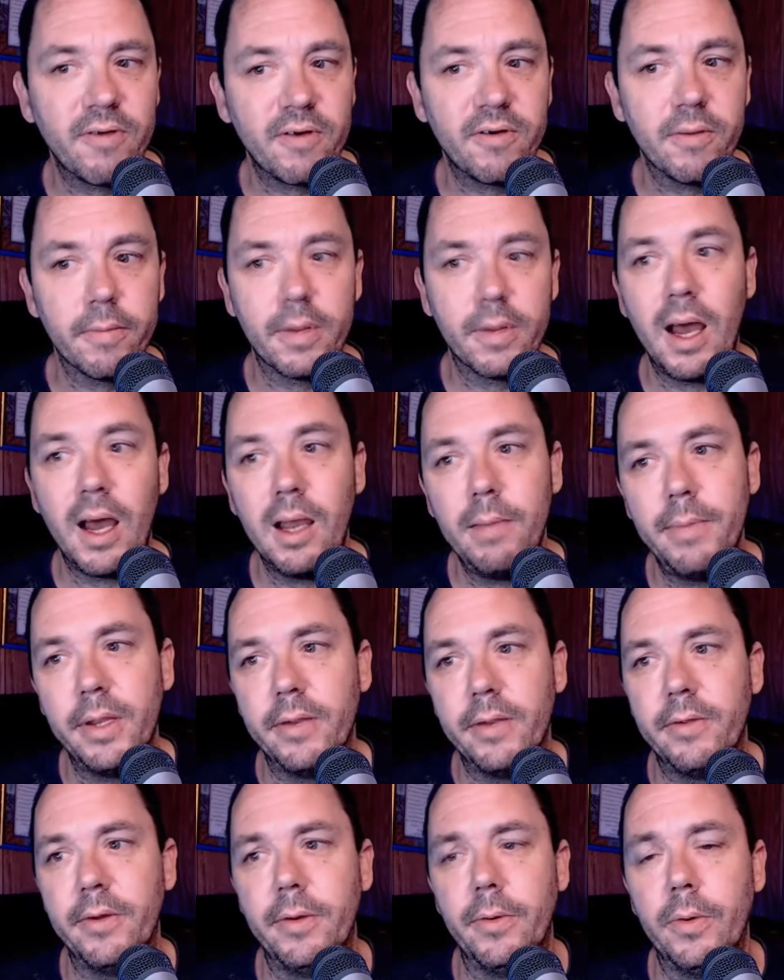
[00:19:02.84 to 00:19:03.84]
some time
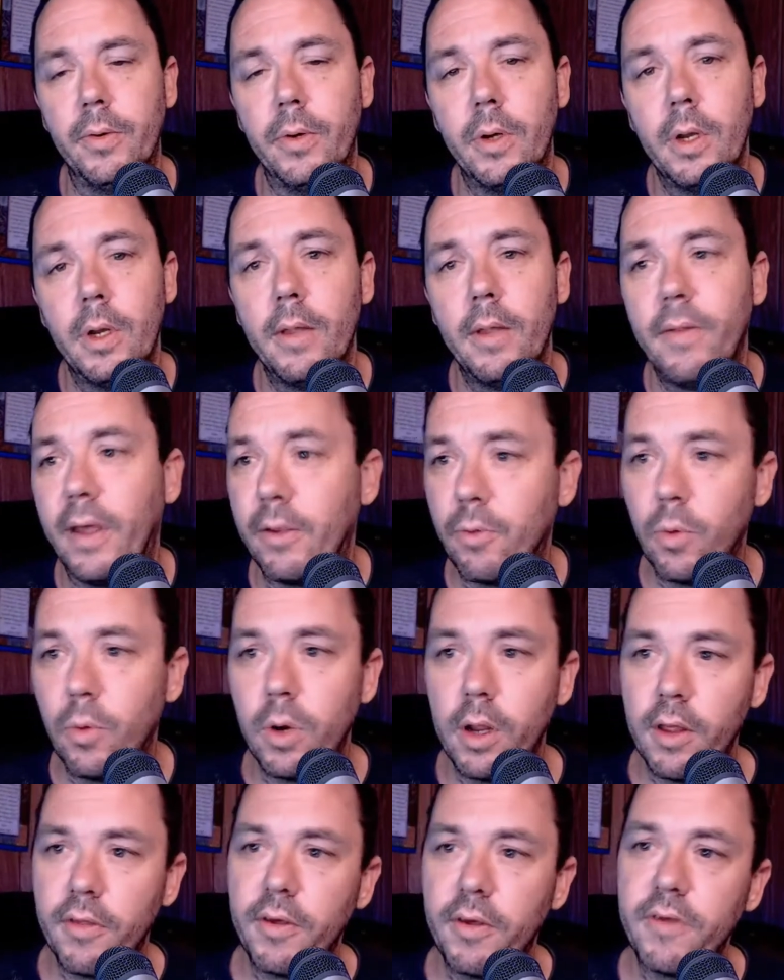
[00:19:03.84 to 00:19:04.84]
into. That's one
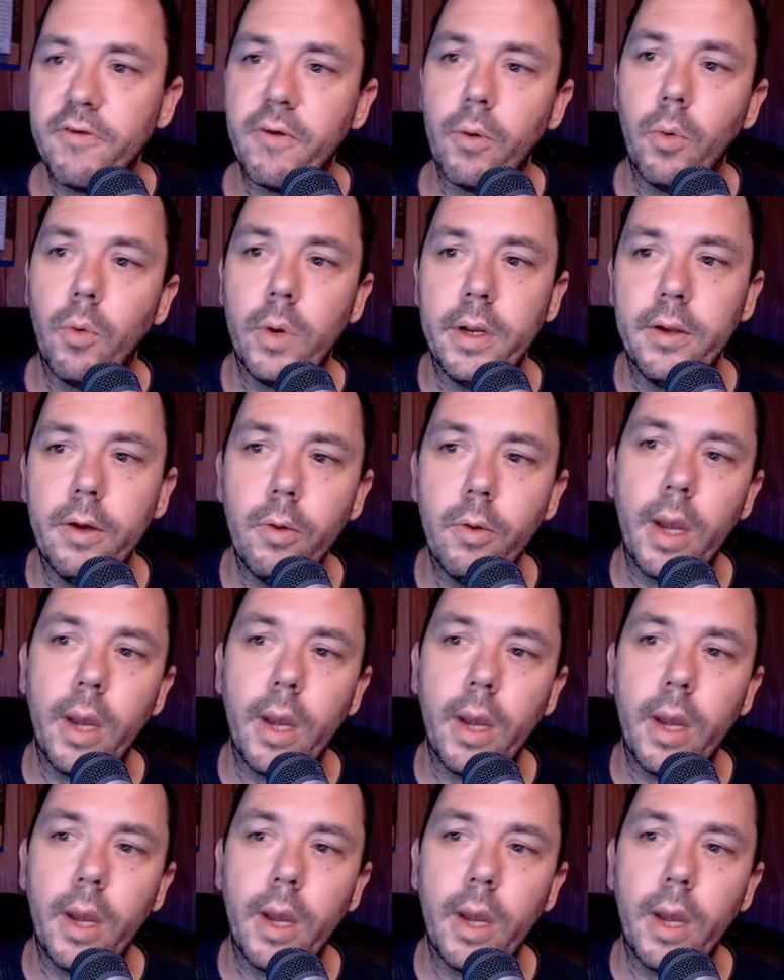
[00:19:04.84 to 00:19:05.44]
of the things that we do.